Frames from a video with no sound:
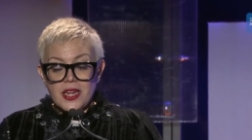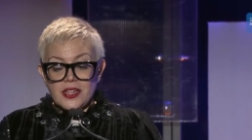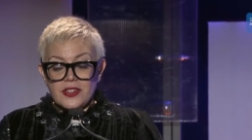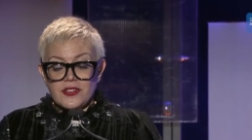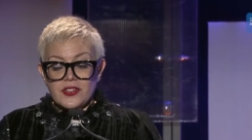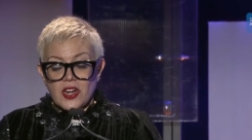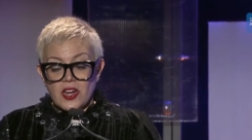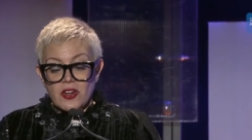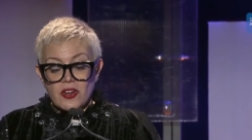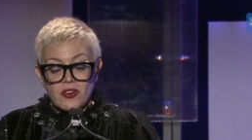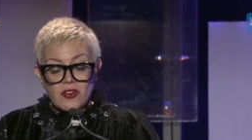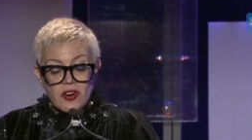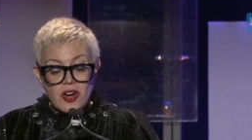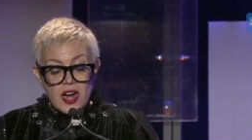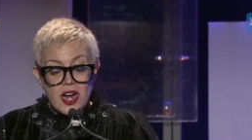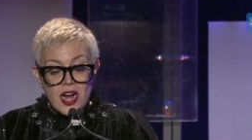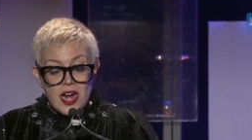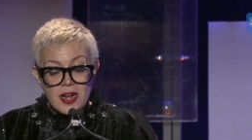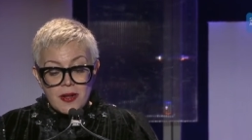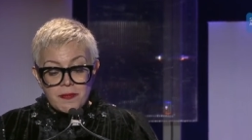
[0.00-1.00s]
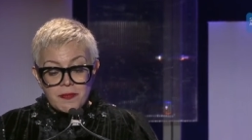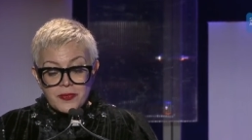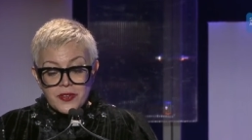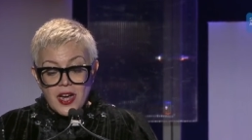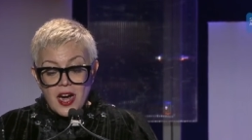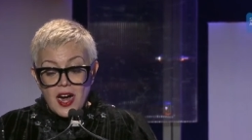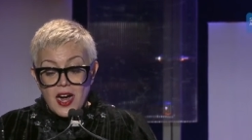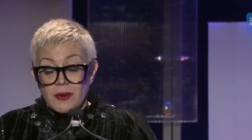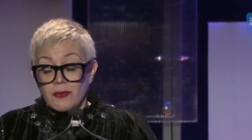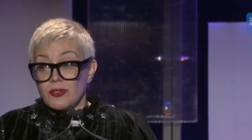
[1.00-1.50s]
So
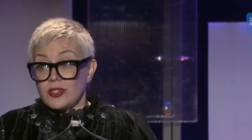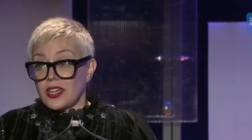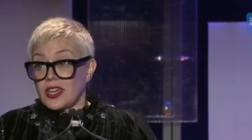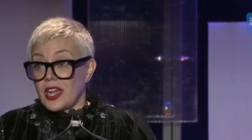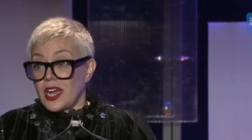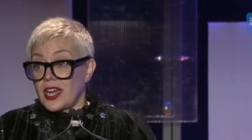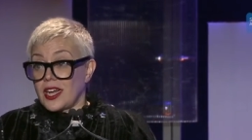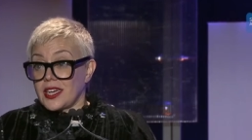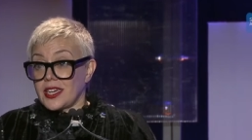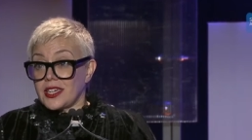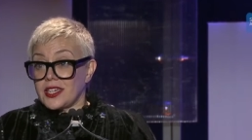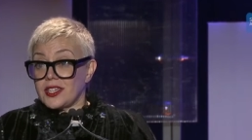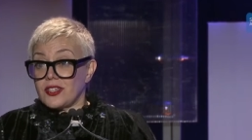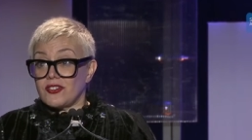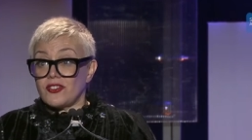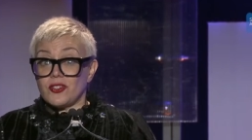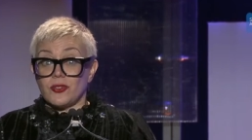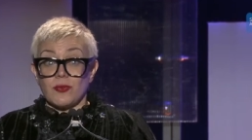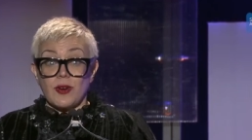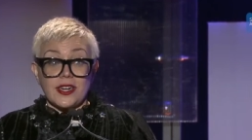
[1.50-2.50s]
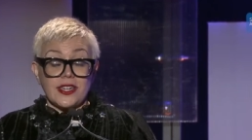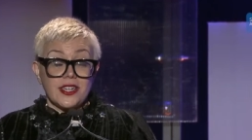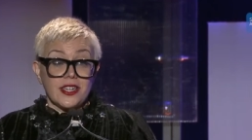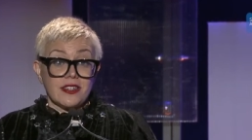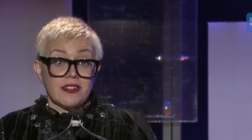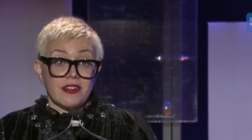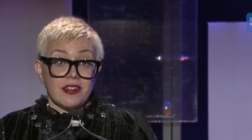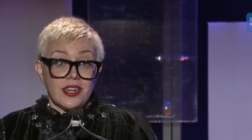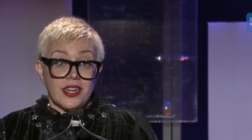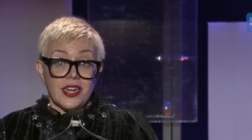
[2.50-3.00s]
I would like to
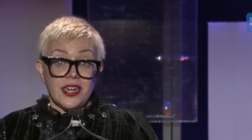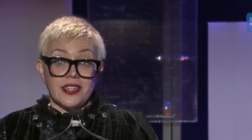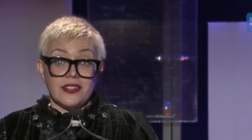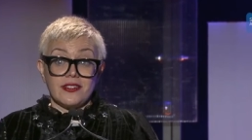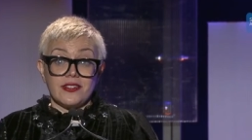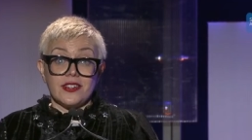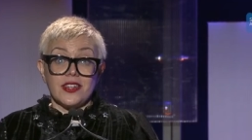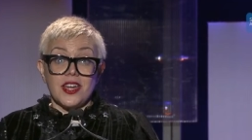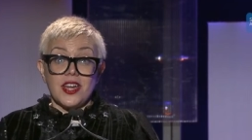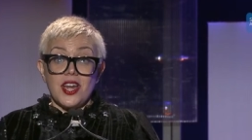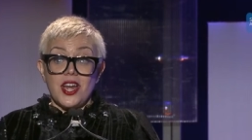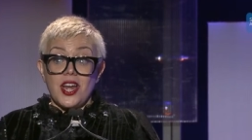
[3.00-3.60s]
recognise